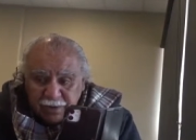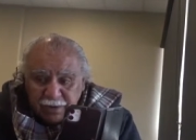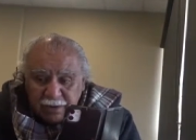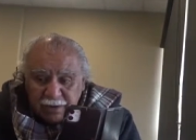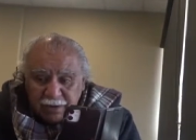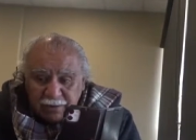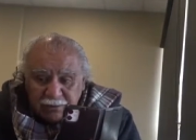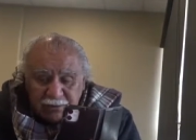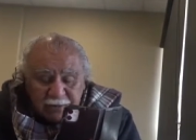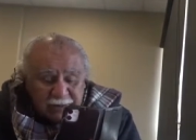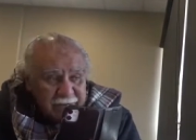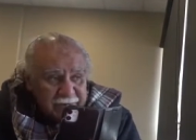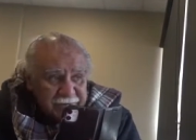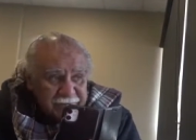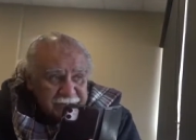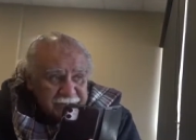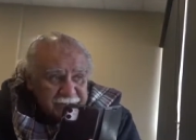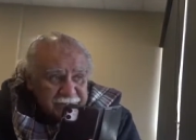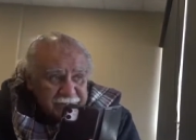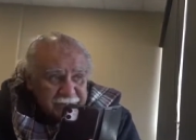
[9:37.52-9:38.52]
our clan
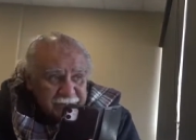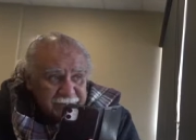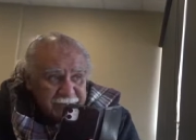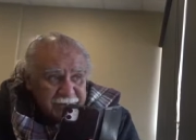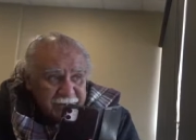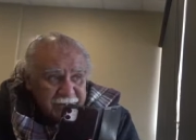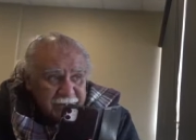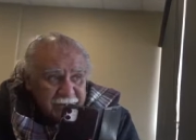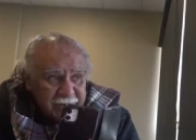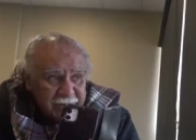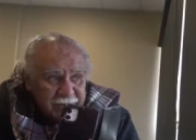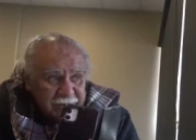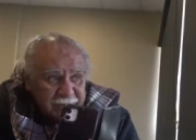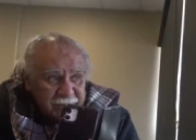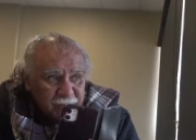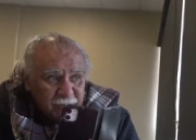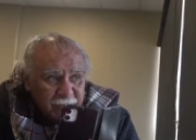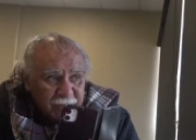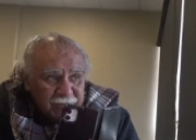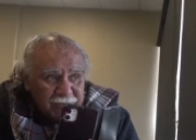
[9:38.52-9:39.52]
system, and, our,
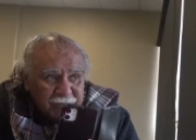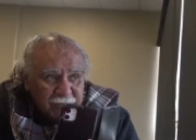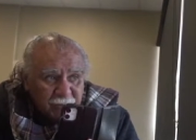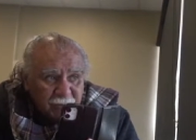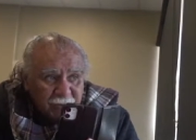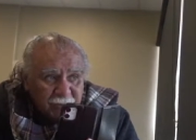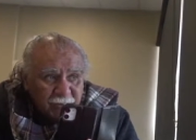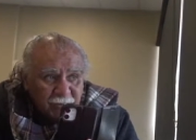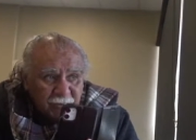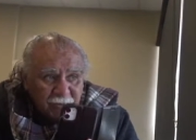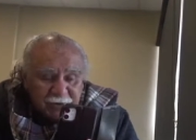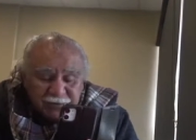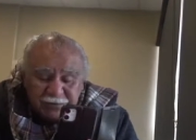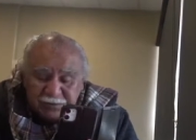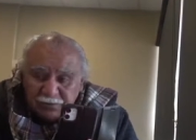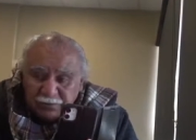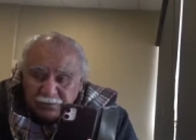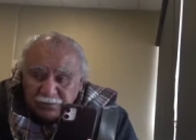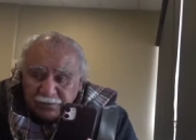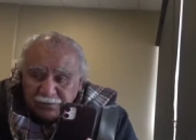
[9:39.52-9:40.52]
and and so we're
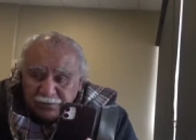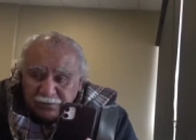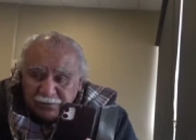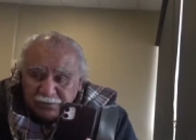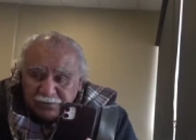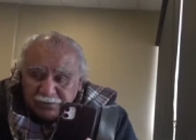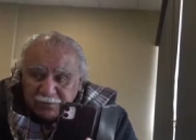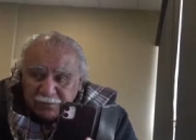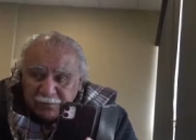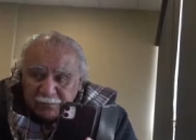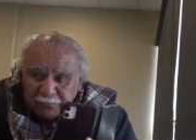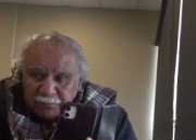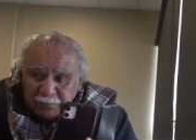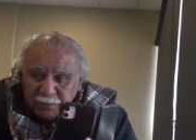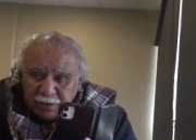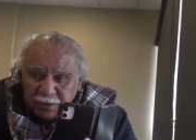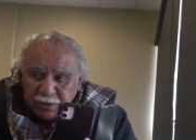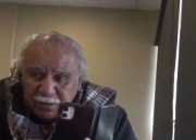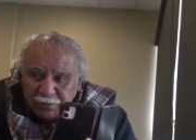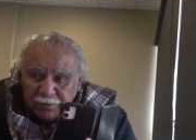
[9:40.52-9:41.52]
watching all of this
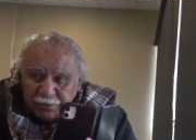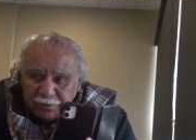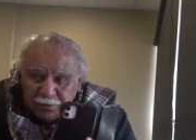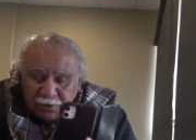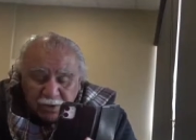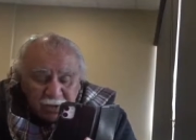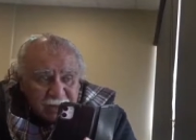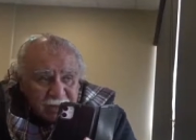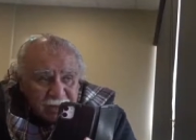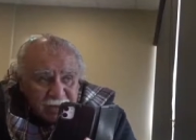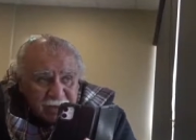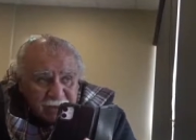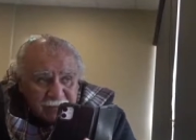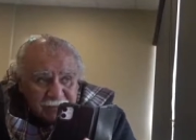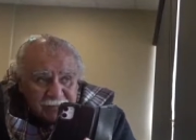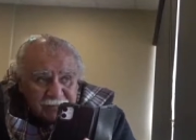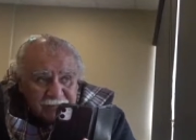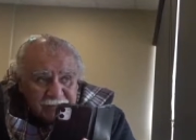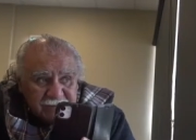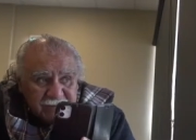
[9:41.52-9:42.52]
going on, and
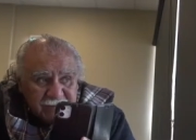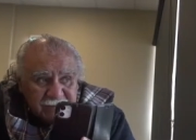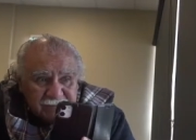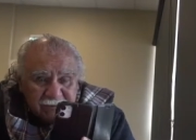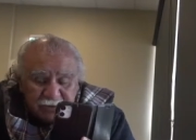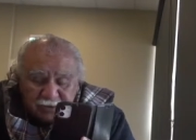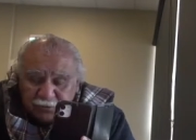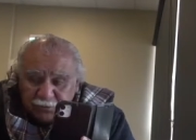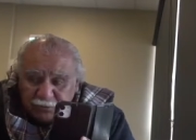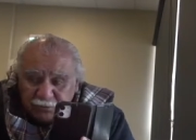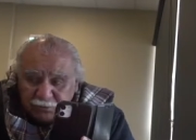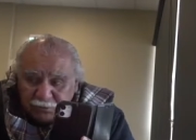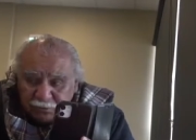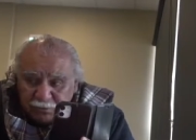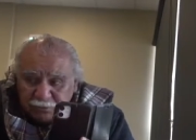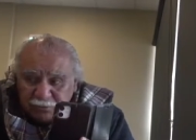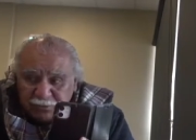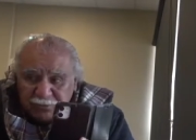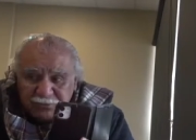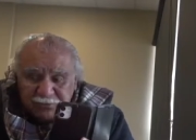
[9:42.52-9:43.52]
this is having
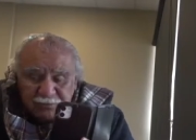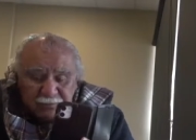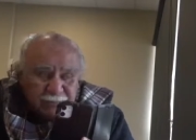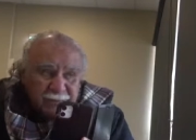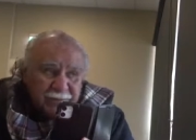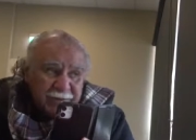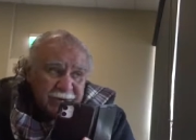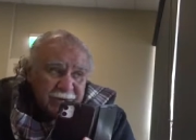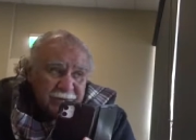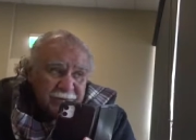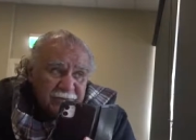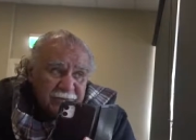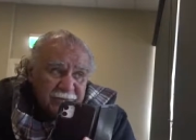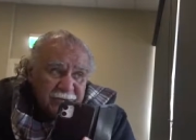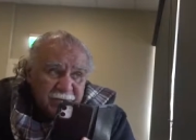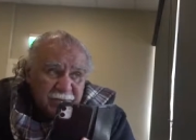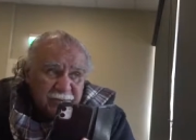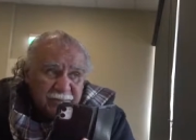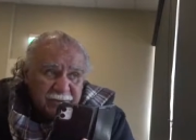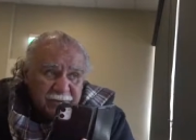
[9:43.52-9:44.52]
enormous impact on
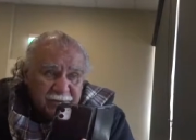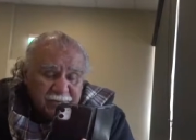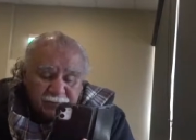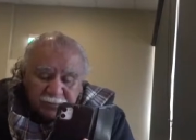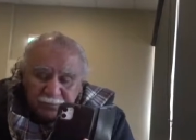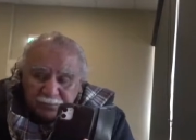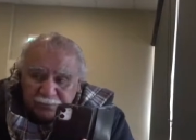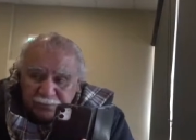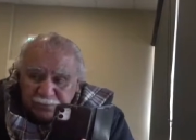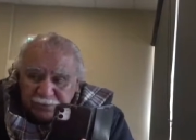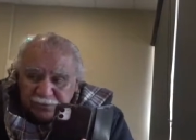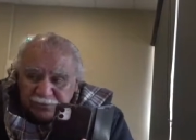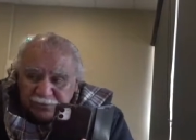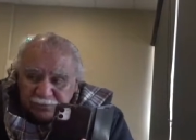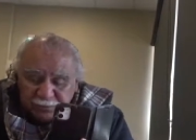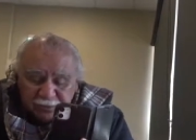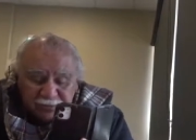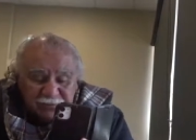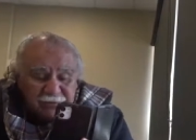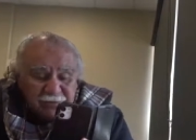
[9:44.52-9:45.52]
our people,
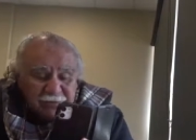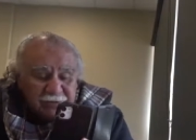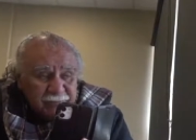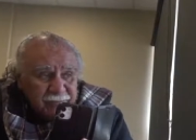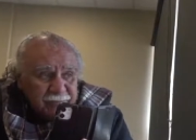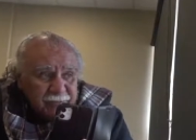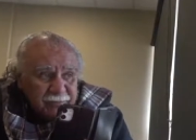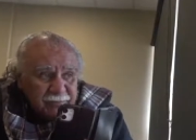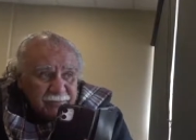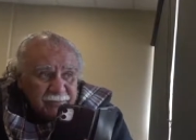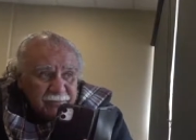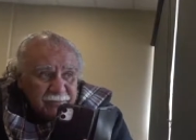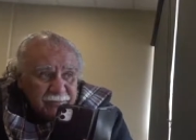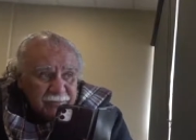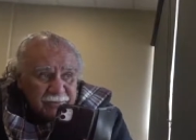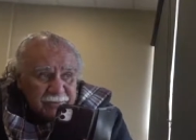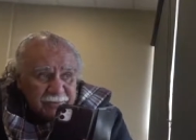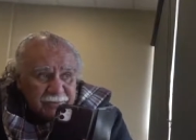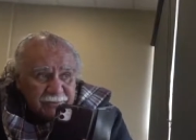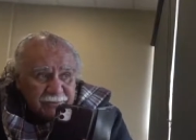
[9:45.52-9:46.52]
especially people
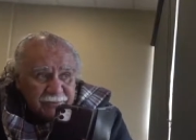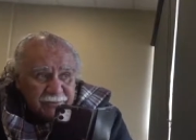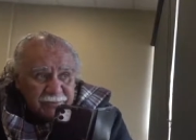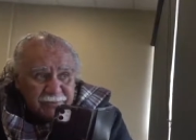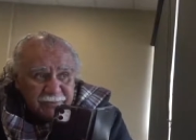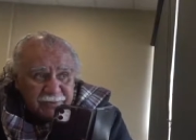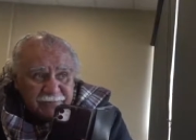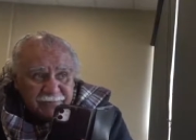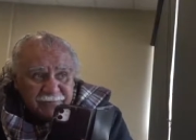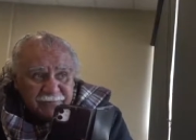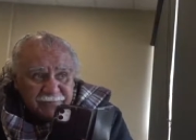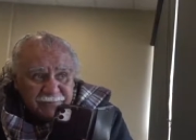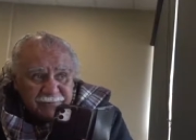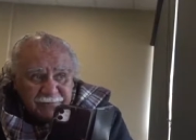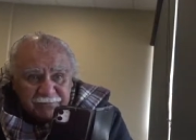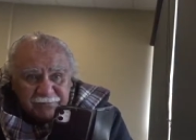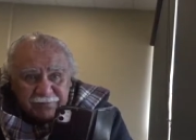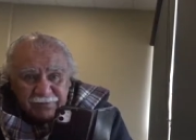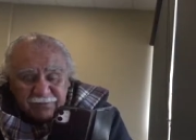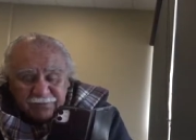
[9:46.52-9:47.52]
you know who are in their
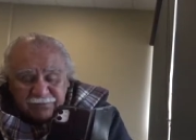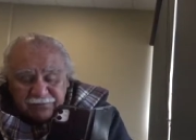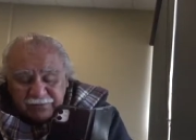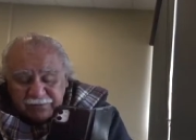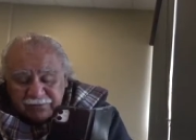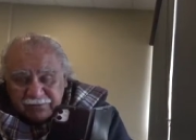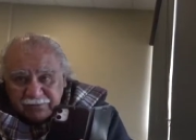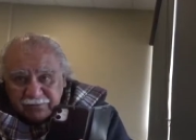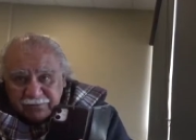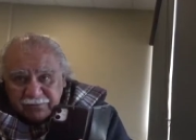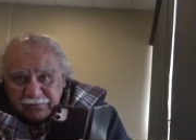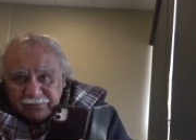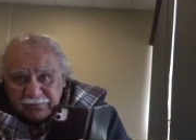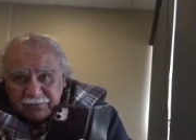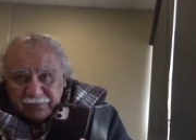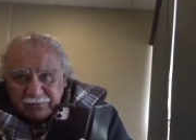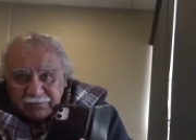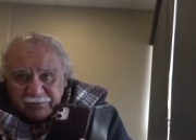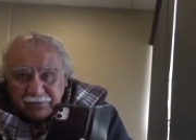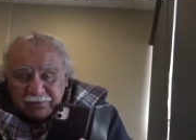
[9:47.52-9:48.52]
fifties, sixties, and
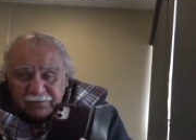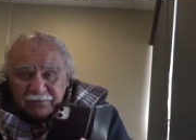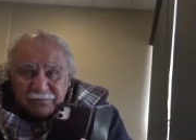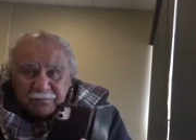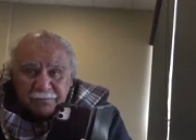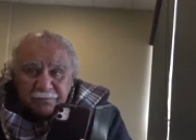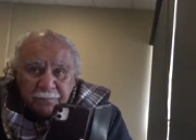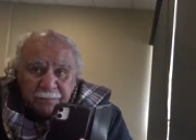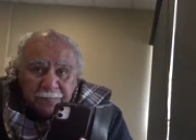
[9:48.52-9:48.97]
seventies,